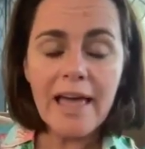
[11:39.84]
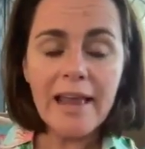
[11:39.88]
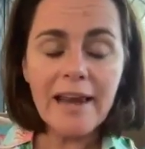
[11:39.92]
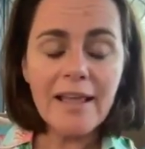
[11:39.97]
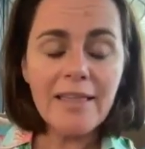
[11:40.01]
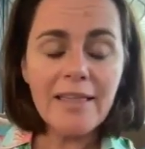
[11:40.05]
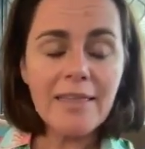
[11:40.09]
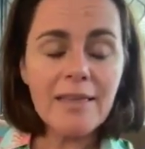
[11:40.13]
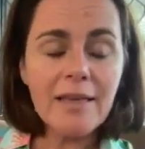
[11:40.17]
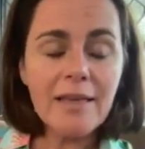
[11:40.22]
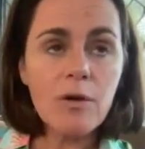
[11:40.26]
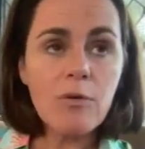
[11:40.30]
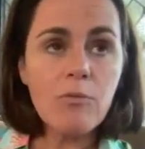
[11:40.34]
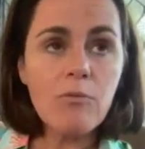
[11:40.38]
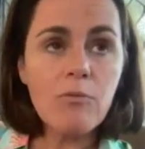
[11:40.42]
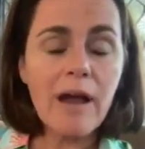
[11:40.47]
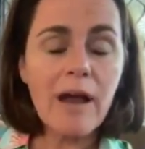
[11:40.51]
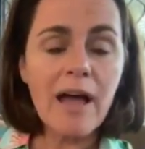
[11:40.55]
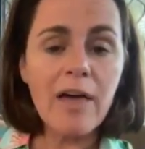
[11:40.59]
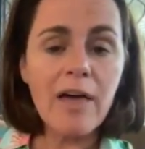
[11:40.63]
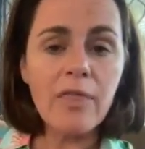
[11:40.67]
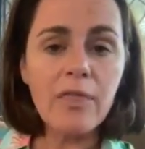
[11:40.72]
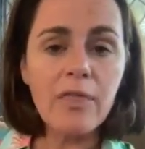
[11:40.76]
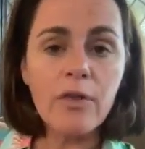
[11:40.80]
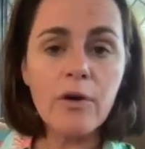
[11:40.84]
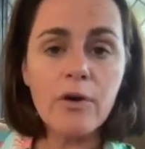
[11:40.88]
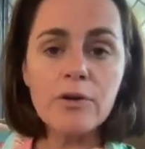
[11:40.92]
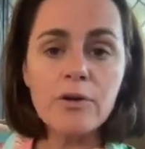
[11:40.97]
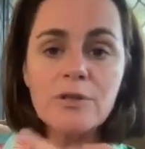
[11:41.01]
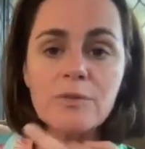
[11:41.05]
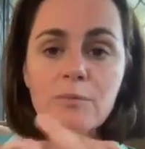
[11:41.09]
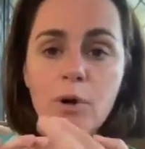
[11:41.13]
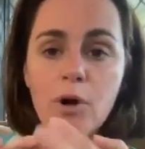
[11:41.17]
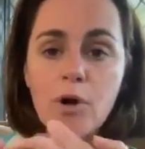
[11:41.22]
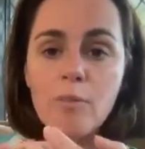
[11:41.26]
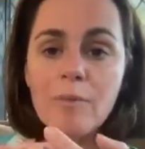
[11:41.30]
Anything around
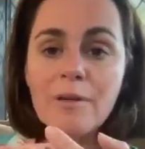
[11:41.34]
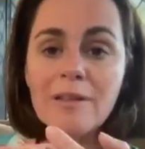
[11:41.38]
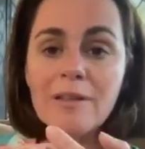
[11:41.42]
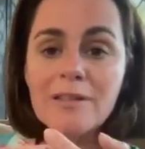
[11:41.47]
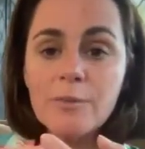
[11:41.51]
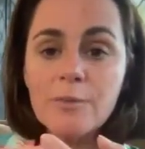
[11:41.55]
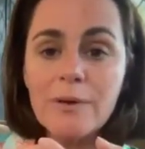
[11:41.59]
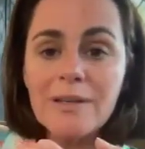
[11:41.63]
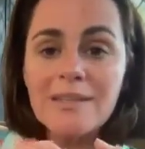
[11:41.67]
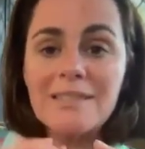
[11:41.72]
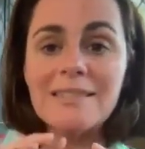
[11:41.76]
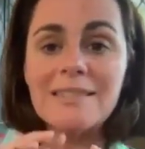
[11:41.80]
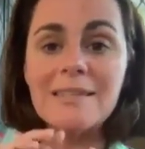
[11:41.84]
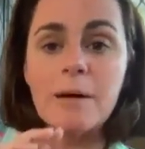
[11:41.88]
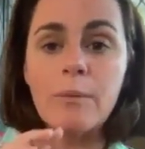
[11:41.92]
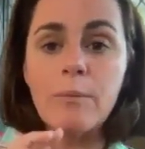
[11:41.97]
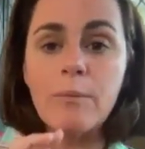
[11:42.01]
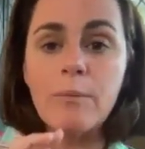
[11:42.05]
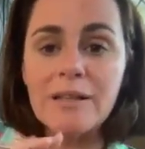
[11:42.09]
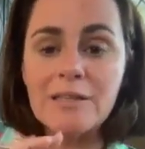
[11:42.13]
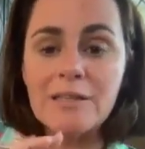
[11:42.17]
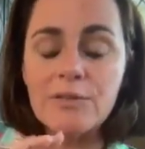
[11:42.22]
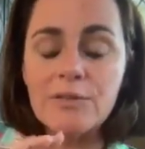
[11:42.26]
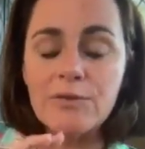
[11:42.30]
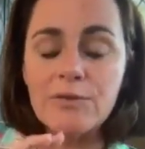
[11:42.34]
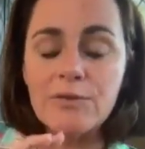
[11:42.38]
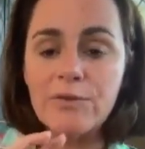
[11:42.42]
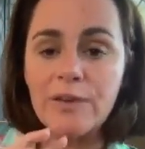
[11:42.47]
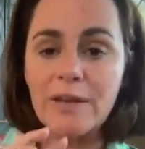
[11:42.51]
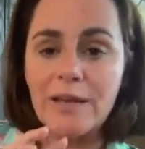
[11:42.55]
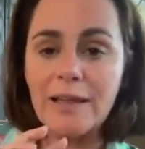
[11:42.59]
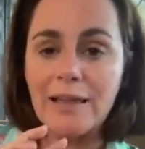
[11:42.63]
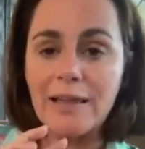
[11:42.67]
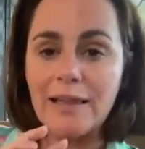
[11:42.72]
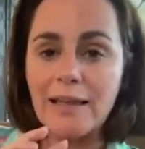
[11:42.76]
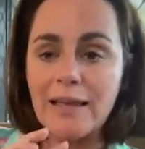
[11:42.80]
those moments where someone's
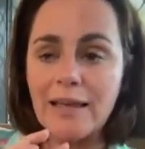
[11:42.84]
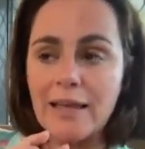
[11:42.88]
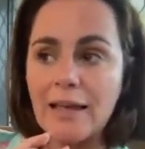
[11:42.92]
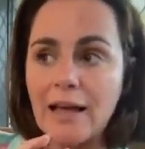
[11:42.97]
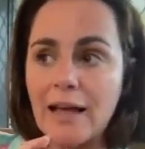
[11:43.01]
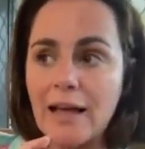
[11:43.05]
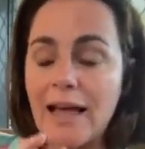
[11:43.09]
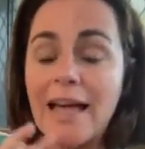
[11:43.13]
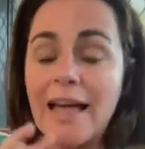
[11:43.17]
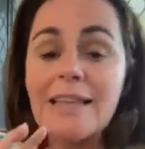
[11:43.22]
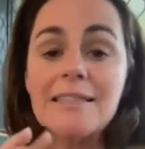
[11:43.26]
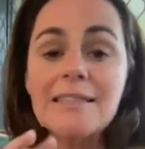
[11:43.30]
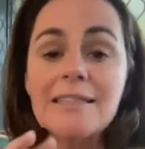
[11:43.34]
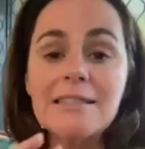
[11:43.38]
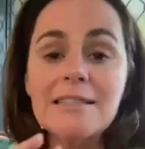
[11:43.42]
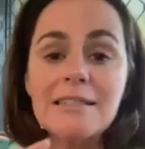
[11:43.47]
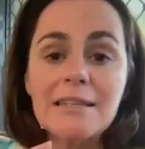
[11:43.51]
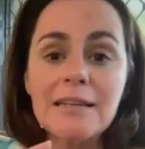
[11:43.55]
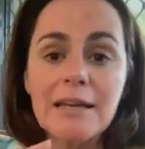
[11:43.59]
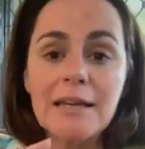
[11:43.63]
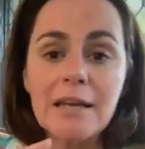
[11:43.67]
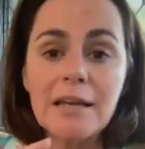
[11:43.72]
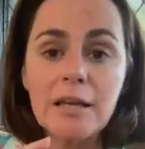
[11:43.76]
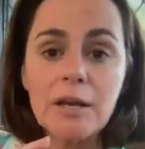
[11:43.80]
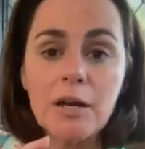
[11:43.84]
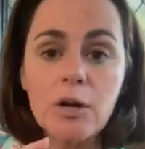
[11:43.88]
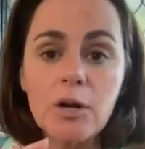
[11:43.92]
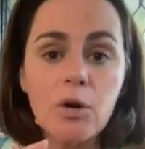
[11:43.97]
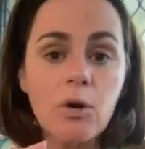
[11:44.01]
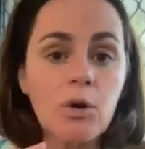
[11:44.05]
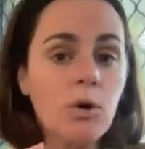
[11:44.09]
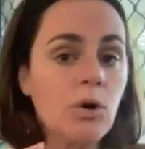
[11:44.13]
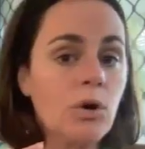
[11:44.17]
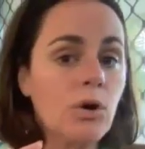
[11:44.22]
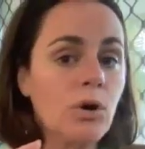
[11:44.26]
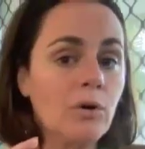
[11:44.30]
feeling hesitant
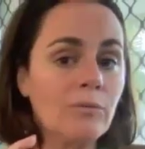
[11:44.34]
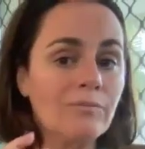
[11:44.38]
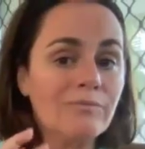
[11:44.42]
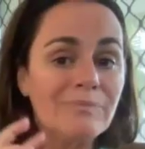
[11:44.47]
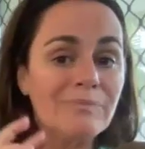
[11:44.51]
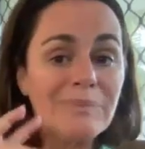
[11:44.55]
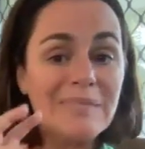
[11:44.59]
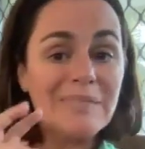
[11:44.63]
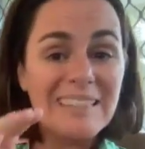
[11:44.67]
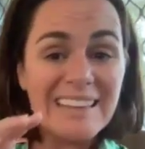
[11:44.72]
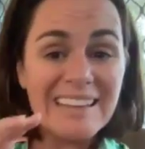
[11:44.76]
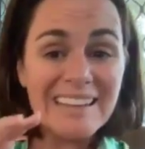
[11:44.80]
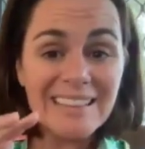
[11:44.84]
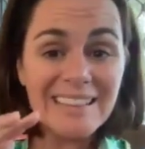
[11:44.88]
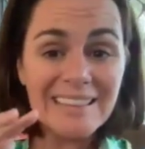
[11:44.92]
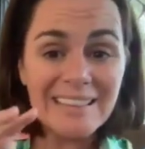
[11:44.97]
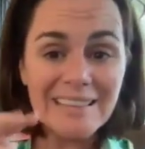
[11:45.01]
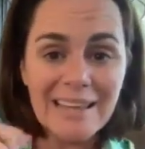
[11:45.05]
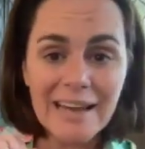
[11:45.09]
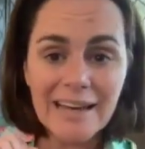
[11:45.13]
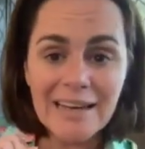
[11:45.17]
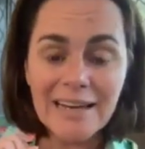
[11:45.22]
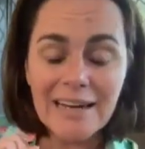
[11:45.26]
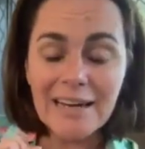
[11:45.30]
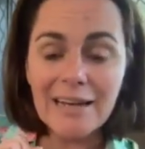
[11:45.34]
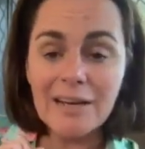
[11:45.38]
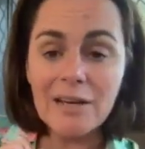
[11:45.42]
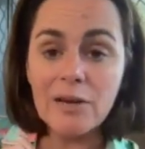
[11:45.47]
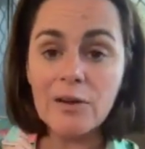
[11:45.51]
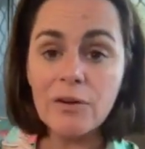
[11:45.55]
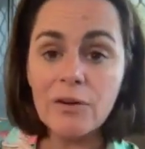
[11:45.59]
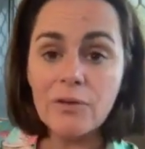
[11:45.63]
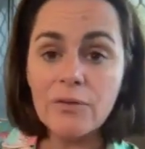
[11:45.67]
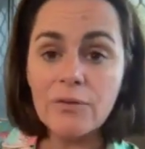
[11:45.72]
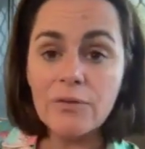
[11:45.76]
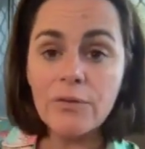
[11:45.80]
or a little
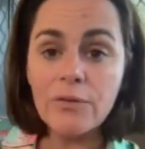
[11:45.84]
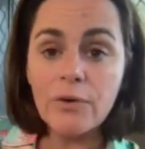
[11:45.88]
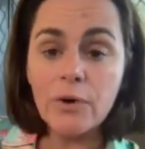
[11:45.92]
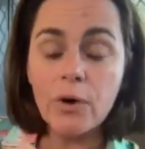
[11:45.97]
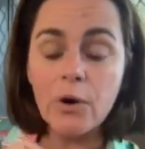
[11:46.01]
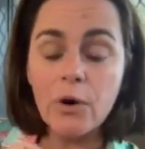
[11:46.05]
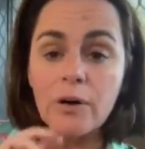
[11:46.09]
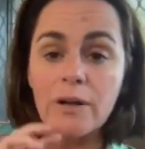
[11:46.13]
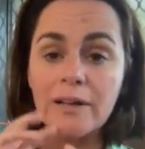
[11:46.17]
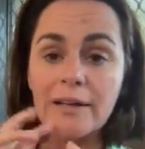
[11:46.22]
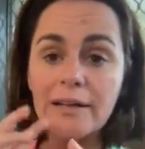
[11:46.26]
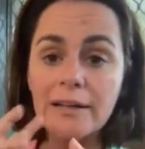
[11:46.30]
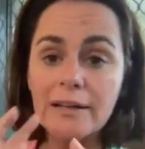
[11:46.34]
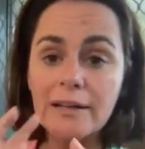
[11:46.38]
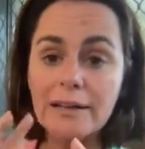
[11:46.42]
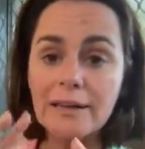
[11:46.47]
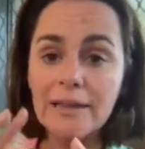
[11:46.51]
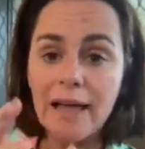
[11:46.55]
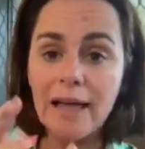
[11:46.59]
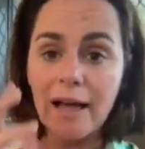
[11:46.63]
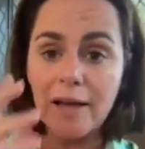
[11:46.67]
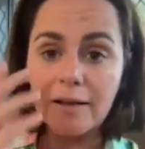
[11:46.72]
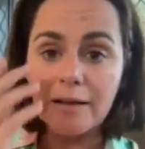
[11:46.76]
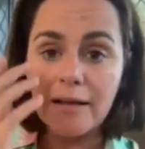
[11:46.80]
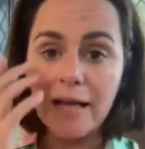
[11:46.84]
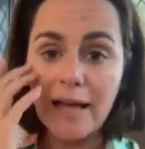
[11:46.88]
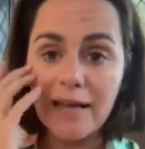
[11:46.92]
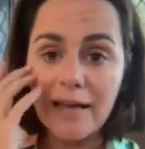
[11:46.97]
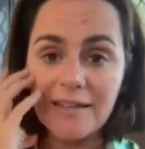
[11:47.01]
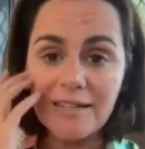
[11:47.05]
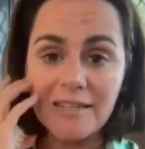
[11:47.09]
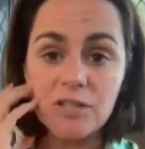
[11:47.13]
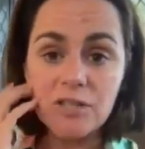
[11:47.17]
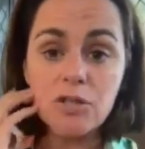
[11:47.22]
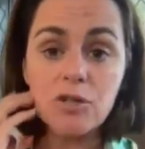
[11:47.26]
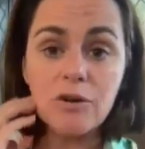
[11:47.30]
negative or a little like
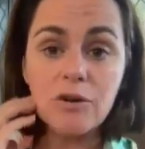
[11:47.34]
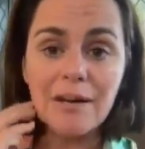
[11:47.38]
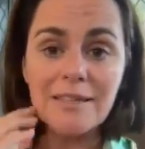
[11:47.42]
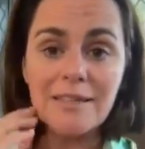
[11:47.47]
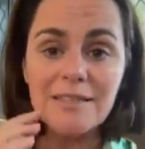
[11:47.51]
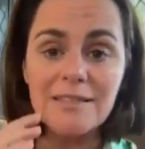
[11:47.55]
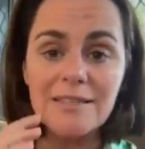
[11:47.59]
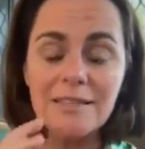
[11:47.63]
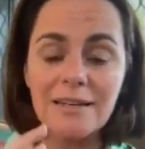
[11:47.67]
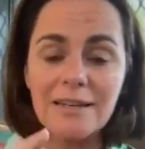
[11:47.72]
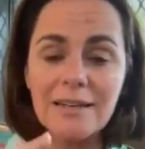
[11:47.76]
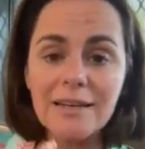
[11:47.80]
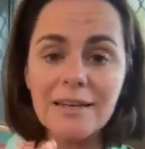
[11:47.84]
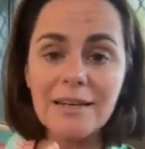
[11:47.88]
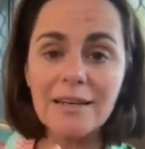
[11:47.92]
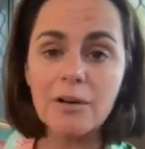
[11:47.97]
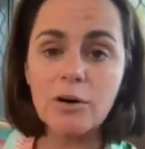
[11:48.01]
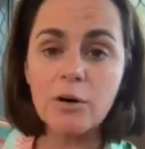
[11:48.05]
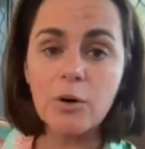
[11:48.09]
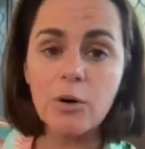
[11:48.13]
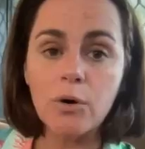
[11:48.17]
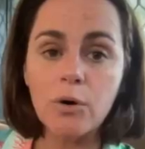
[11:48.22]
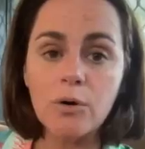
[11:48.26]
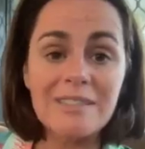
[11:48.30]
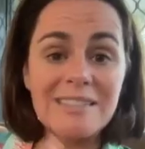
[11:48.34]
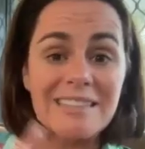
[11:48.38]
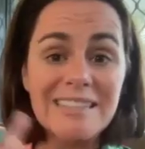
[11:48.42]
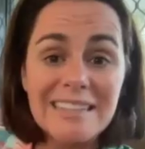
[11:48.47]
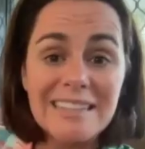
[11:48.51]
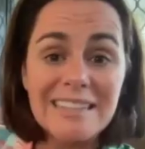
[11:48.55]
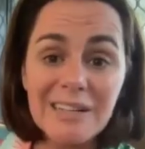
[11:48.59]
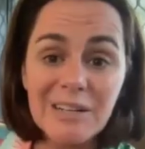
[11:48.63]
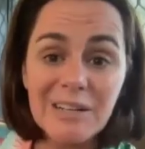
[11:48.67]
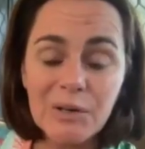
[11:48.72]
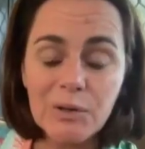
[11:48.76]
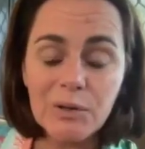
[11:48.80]
distrusting or
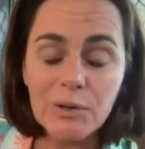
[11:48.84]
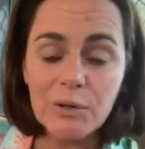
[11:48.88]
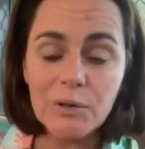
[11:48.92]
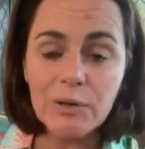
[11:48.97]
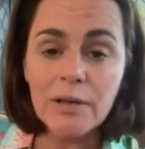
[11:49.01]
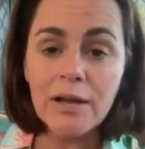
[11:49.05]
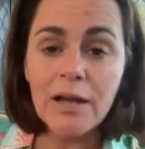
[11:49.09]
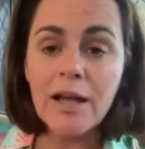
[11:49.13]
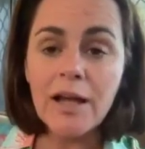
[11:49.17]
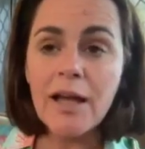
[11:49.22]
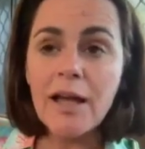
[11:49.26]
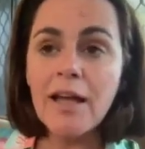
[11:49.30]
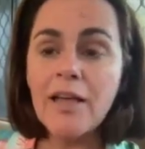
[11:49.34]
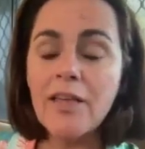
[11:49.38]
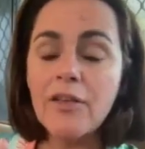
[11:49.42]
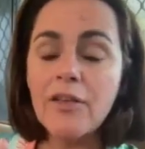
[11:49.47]
cynical,